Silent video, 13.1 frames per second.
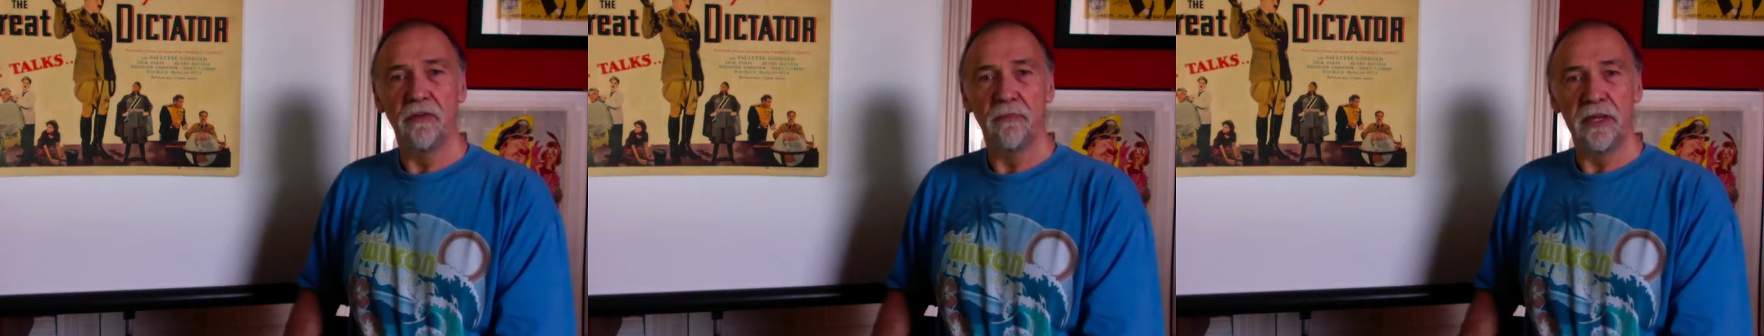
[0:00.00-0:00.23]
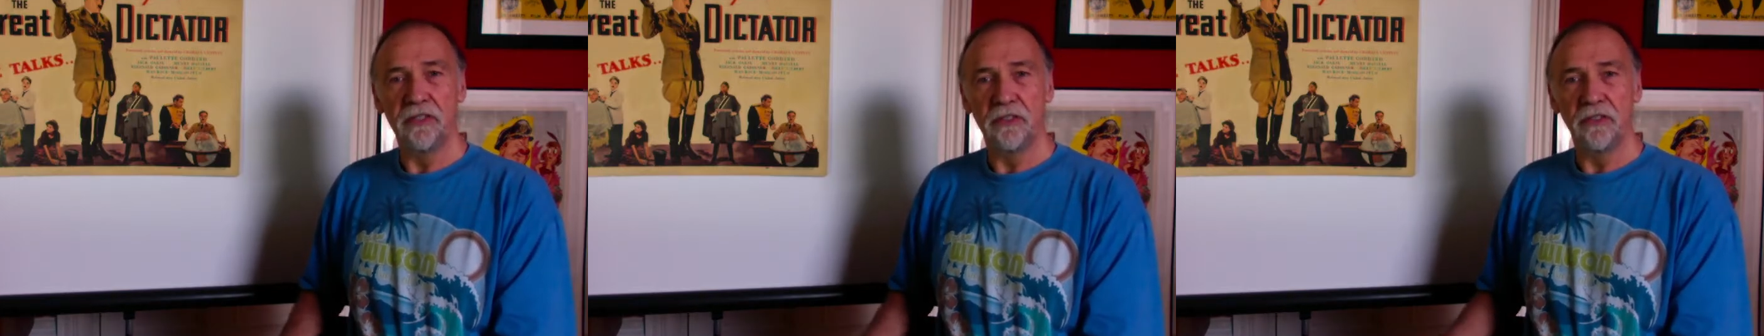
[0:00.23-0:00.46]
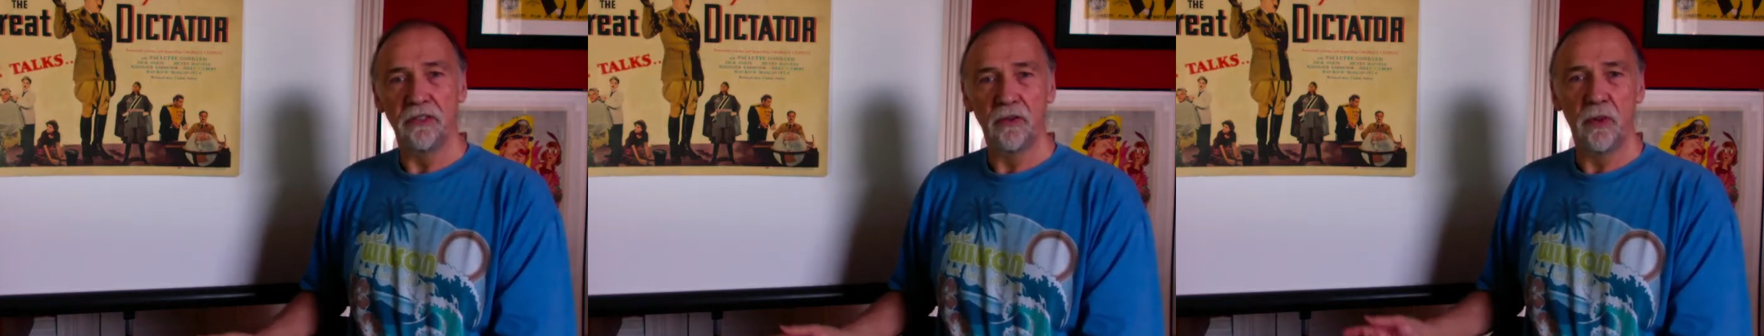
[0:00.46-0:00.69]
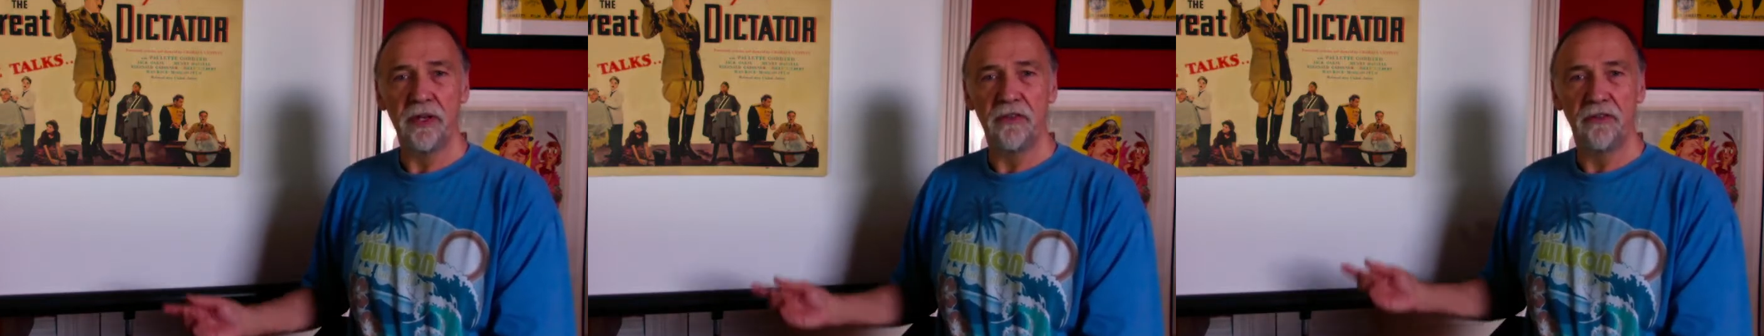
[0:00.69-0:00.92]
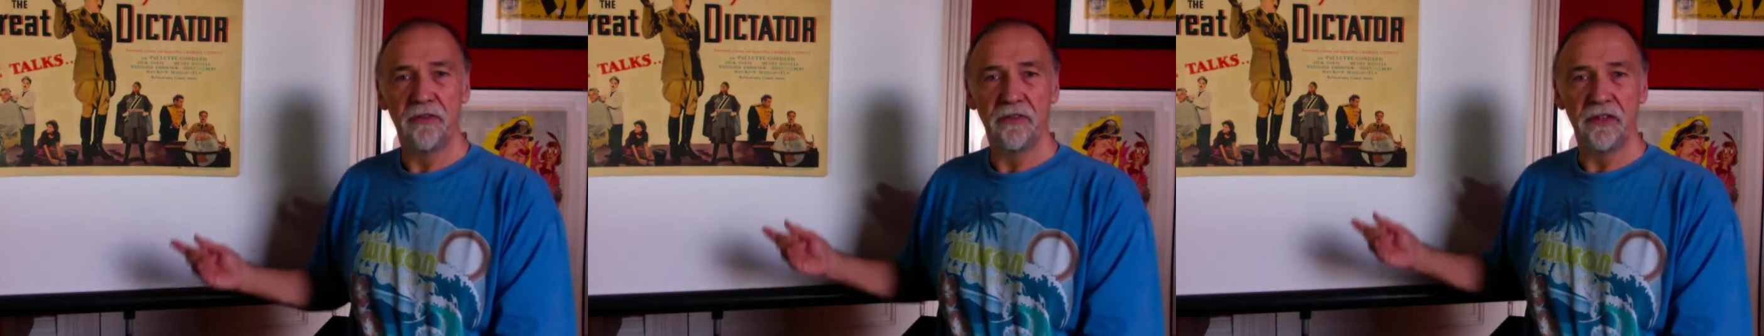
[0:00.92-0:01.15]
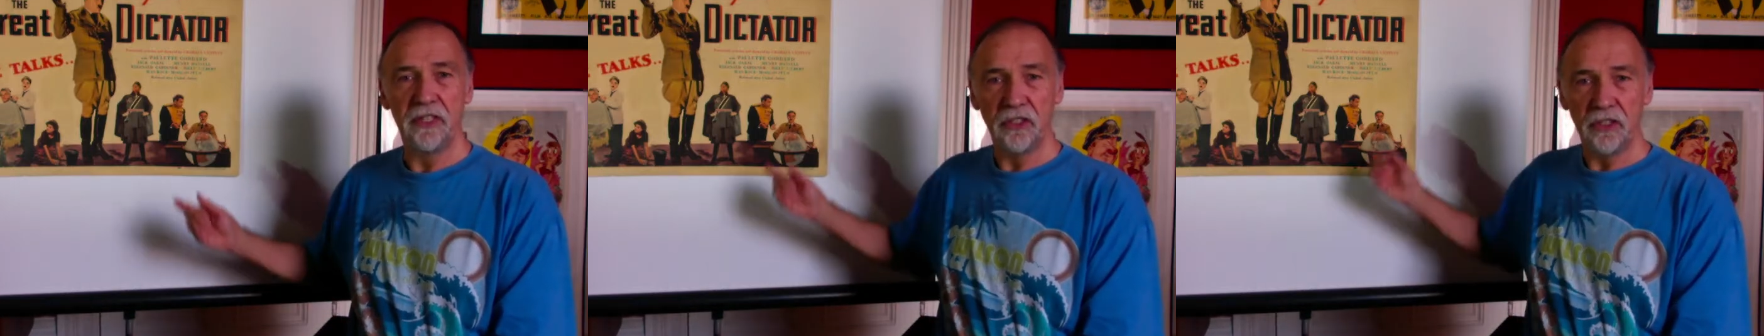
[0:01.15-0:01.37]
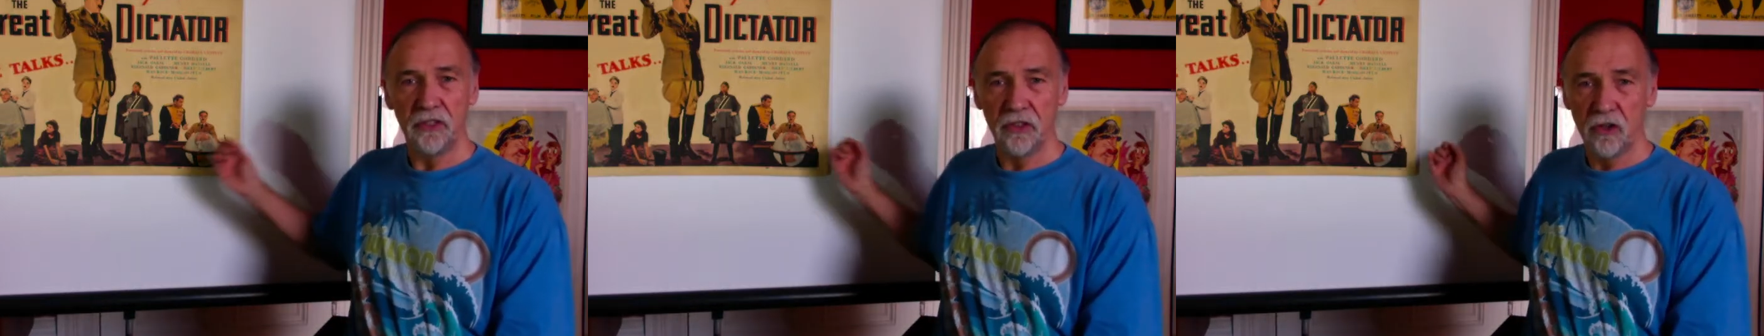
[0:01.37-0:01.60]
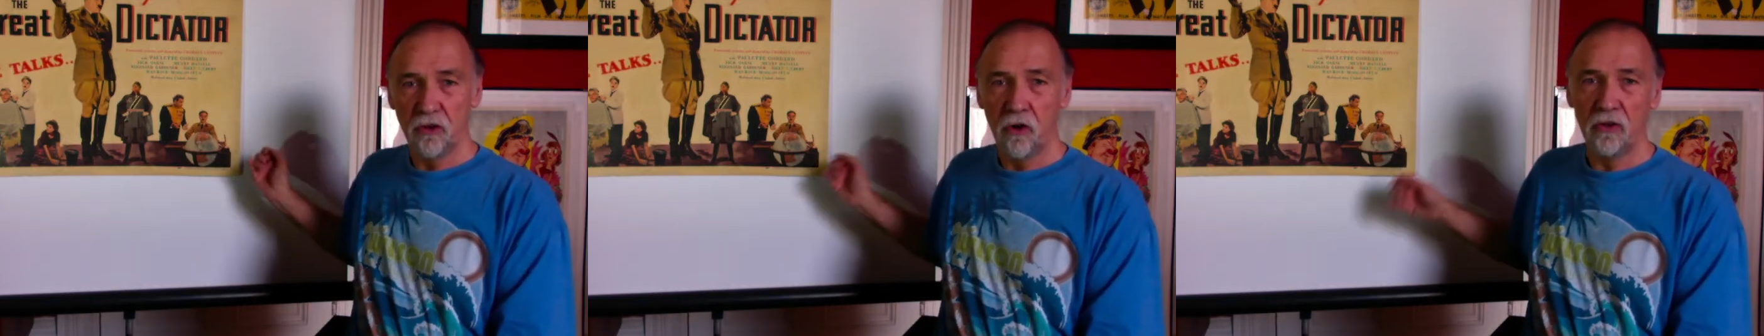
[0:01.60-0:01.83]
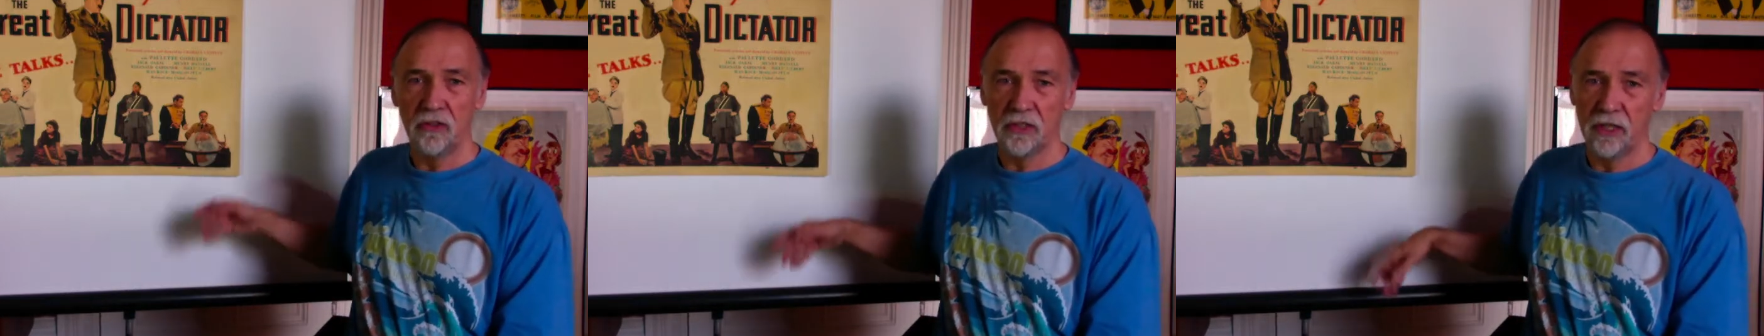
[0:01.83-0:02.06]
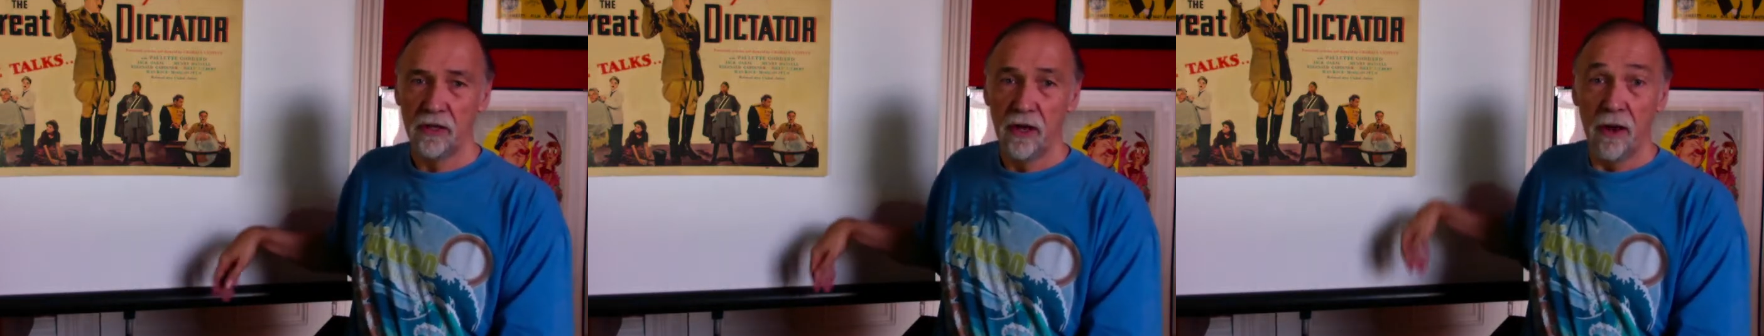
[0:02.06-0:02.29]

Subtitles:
measures 27 inches across